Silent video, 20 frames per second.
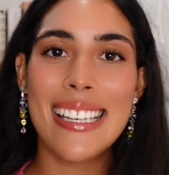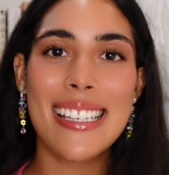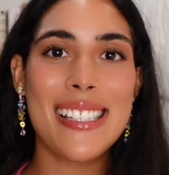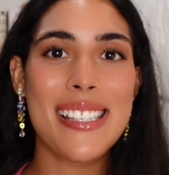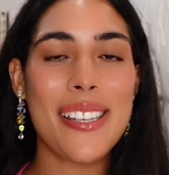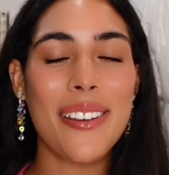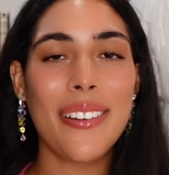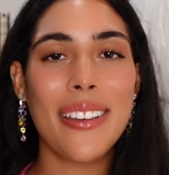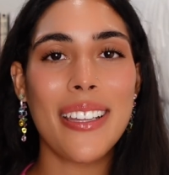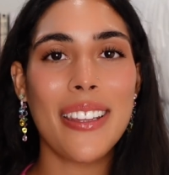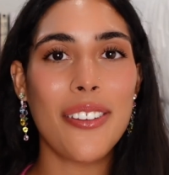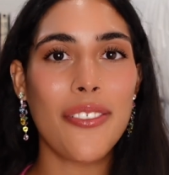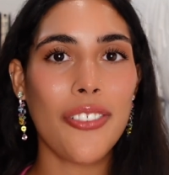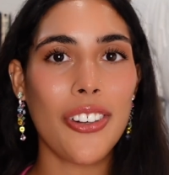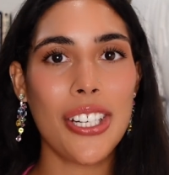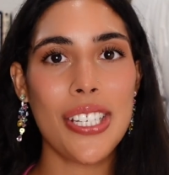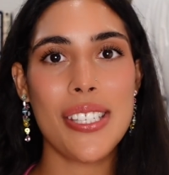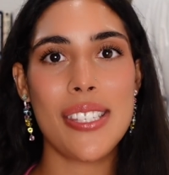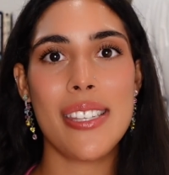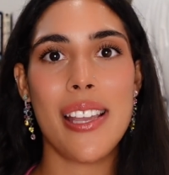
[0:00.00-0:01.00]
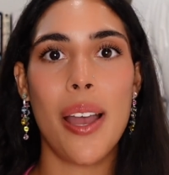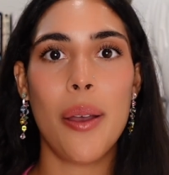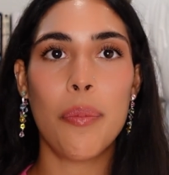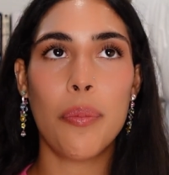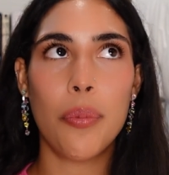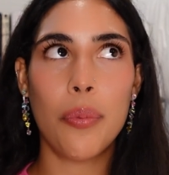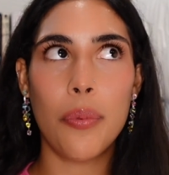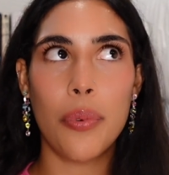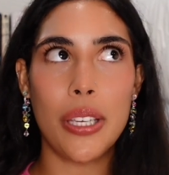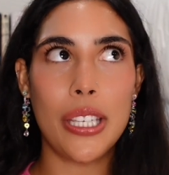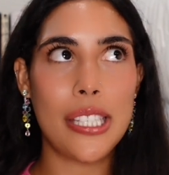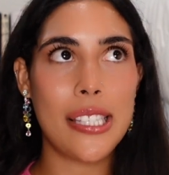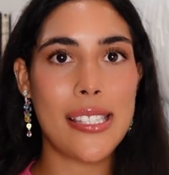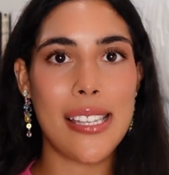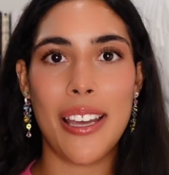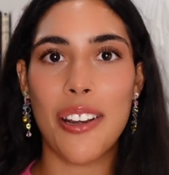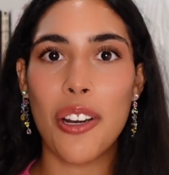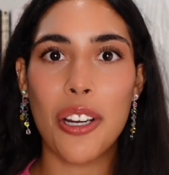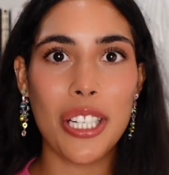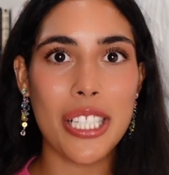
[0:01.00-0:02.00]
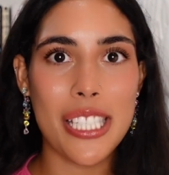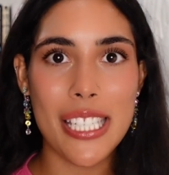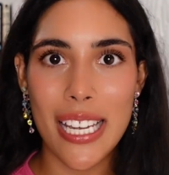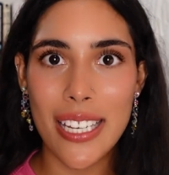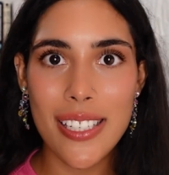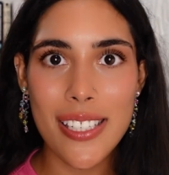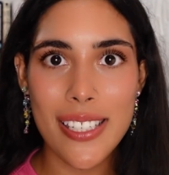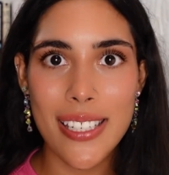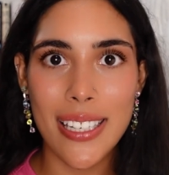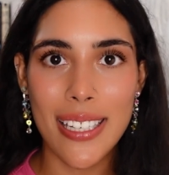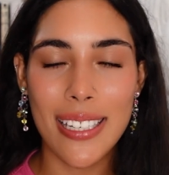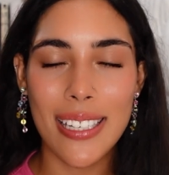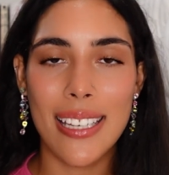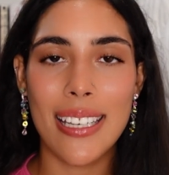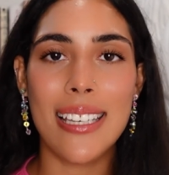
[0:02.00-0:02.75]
So in the first step, we set our intention,